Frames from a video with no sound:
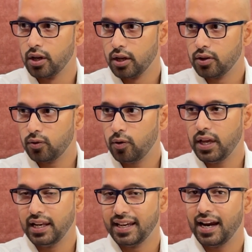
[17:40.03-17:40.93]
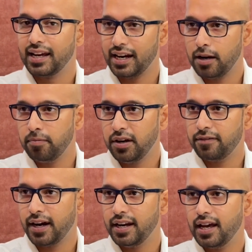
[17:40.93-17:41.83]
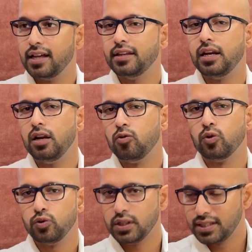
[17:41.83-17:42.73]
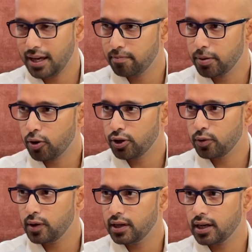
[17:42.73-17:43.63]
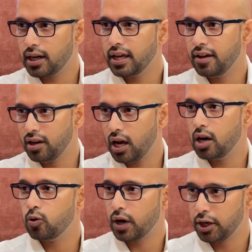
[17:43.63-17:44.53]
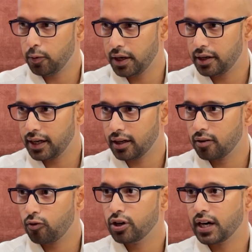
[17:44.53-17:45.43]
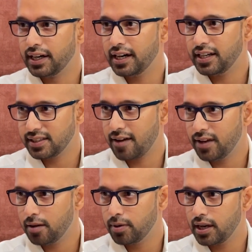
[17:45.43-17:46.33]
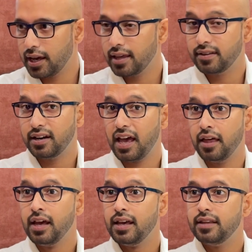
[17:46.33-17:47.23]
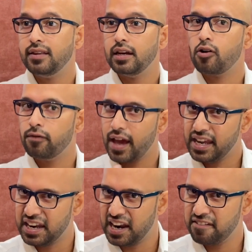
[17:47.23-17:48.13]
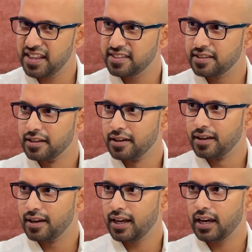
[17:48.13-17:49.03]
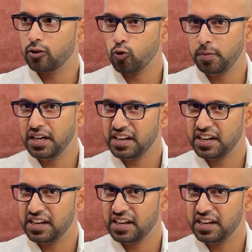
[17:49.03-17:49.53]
So he'll get a brief idea. Then he'll go to the CMP module. He'll look into it, like what content is available. Is it of any relevance? Like it could be